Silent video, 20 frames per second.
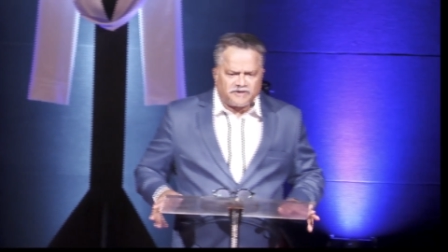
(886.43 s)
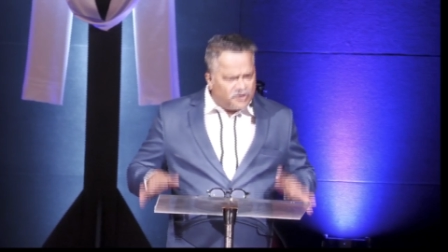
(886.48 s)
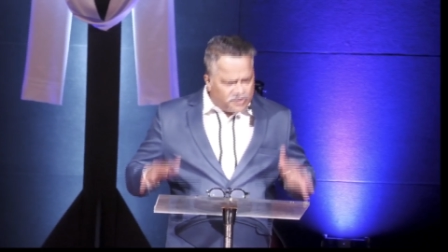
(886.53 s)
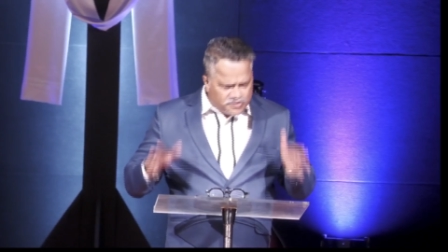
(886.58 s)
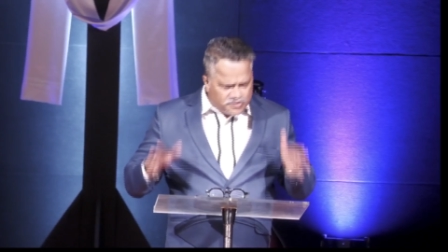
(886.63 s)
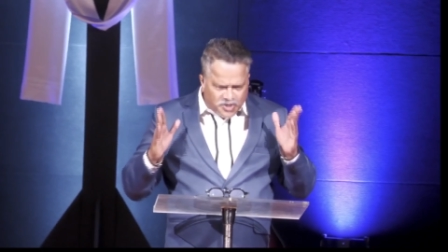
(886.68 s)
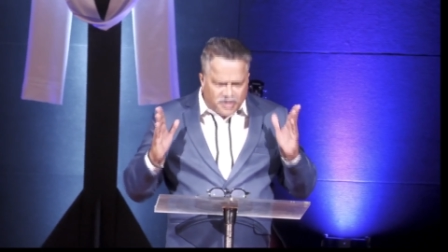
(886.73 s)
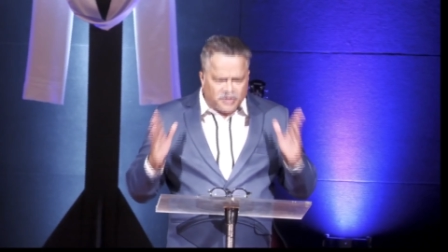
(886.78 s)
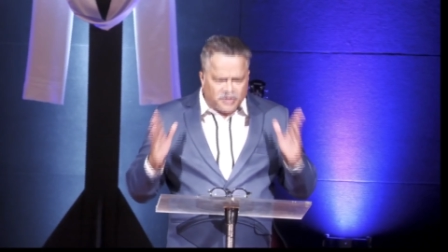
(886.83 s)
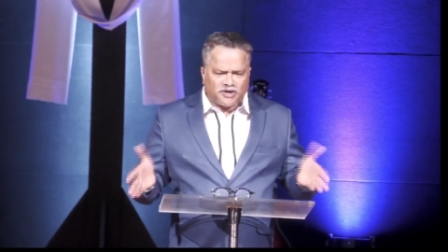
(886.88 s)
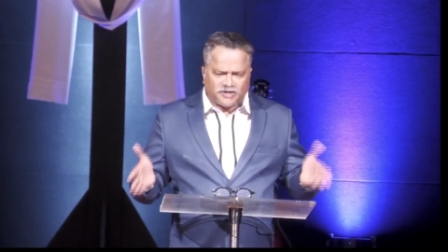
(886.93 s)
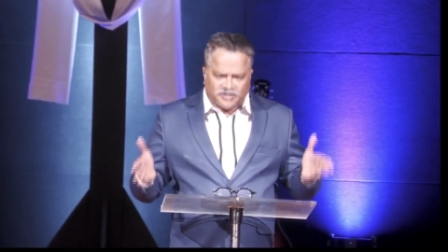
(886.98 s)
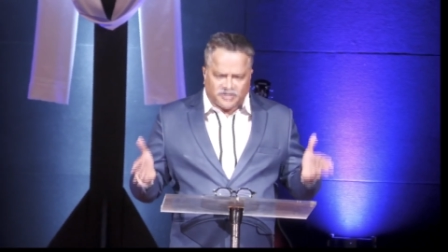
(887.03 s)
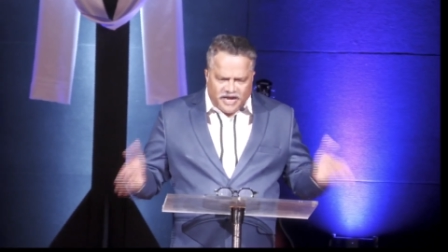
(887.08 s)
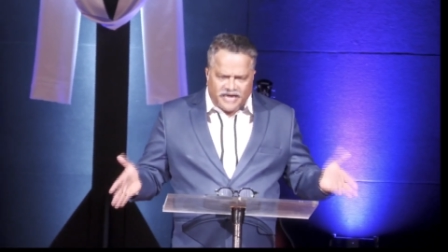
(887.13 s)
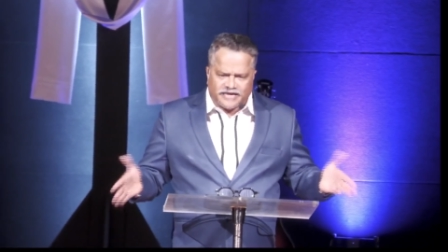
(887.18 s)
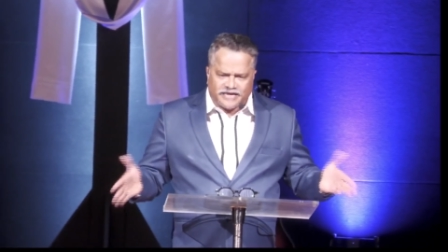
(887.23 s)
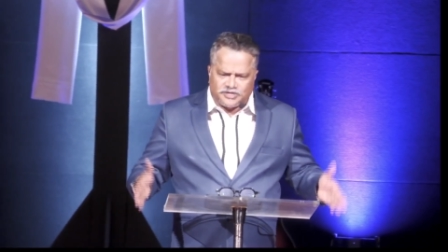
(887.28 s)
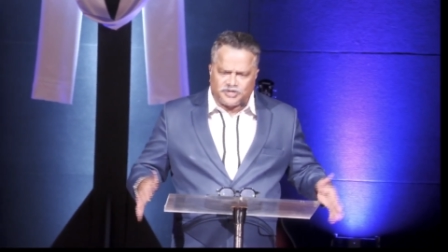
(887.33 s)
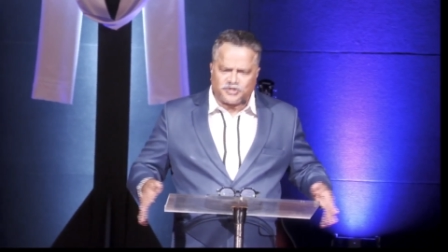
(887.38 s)
No, you are not
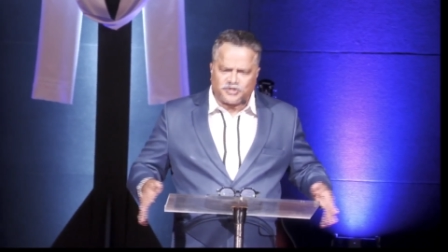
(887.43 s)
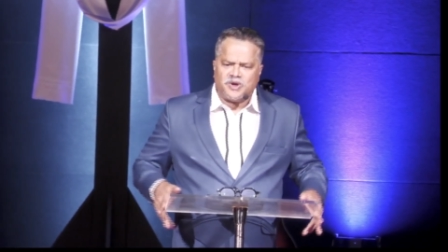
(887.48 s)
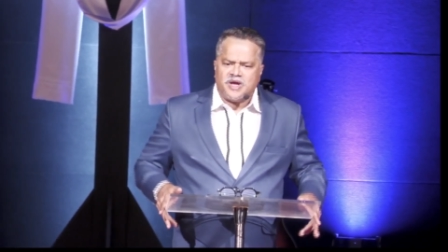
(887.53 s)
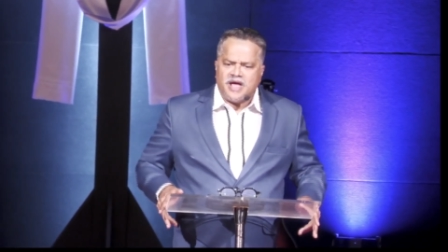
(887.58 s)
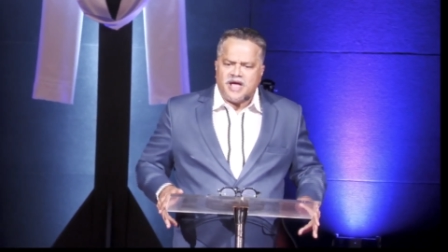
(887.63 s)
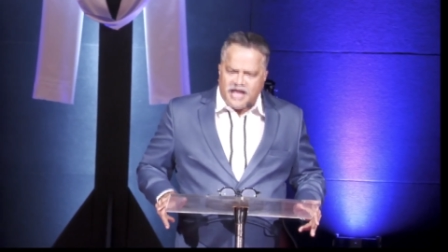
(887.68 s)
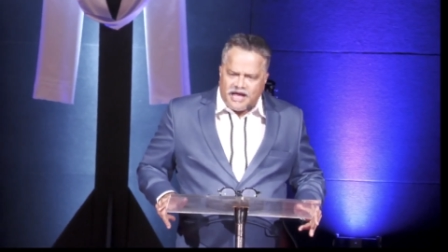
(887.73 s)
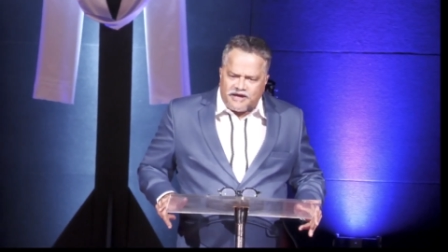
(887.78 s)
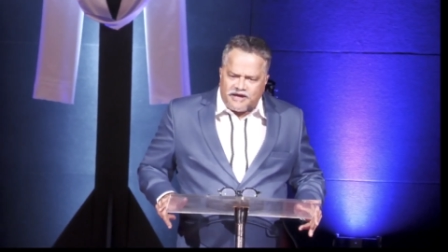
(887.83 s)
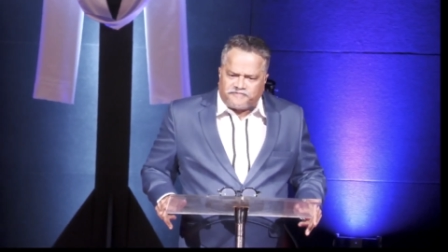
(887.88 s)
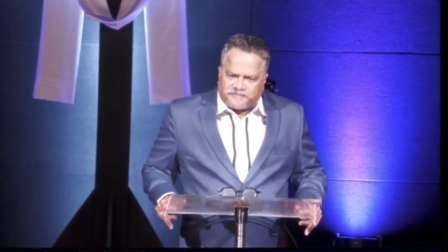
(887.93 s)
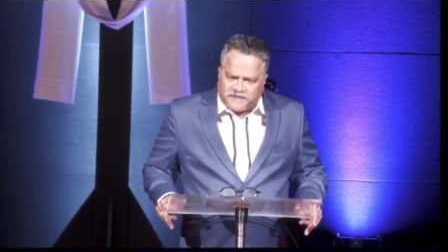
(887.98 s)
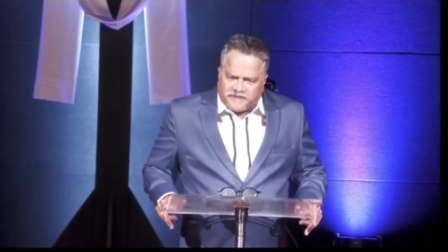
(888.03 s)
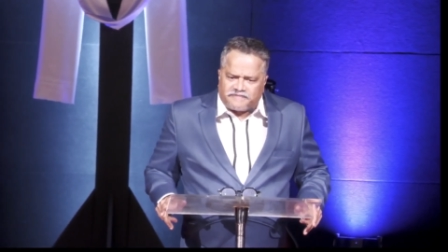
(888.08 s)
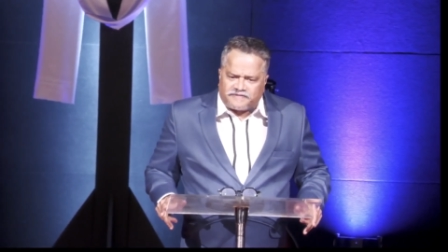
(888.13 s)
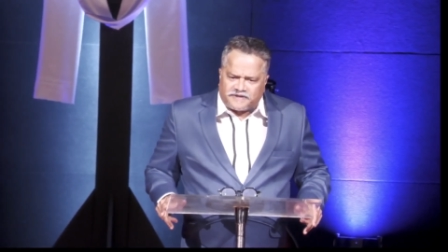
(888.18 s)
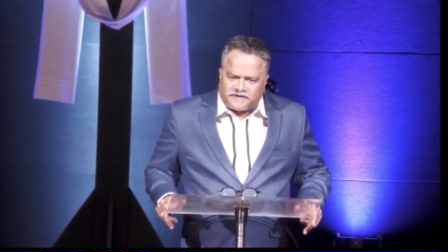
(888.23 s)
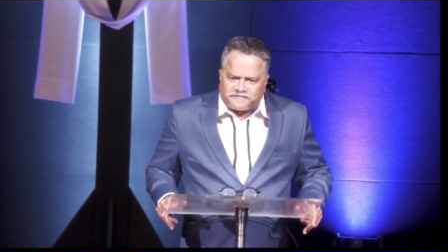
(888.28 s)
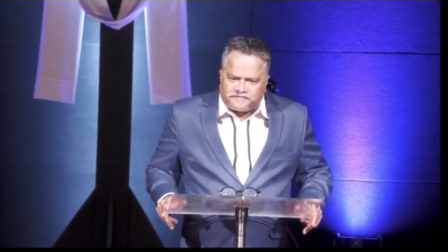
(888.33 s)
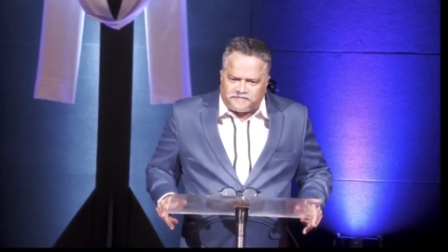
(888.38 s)
trying to do a
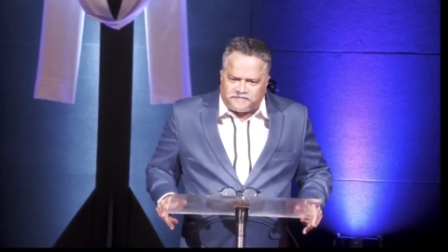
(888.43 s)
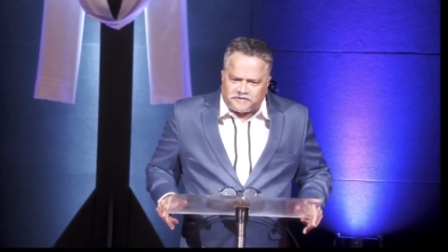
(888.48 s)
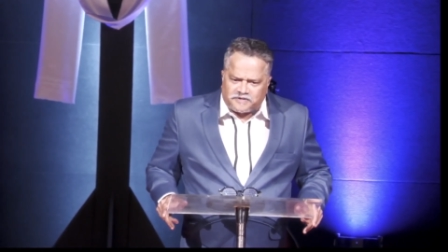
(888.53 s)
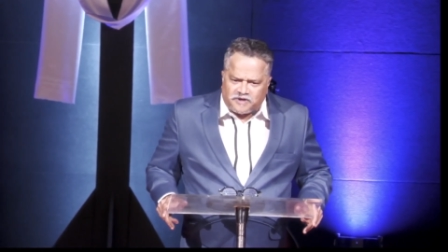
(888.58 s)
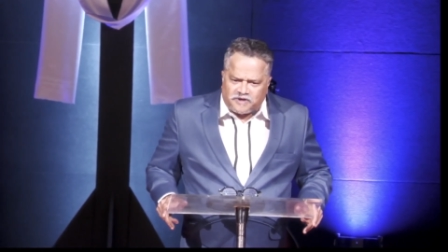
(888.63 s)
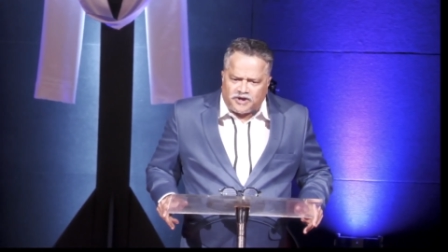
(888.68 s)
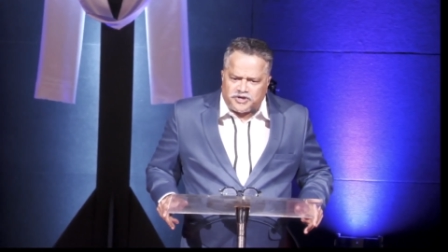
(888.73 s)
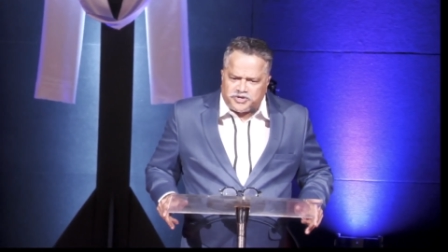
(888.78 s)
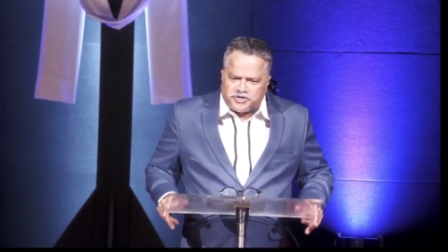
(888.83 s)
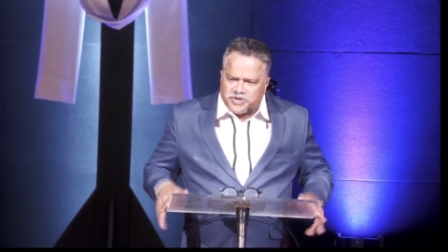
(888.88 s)
favor for God.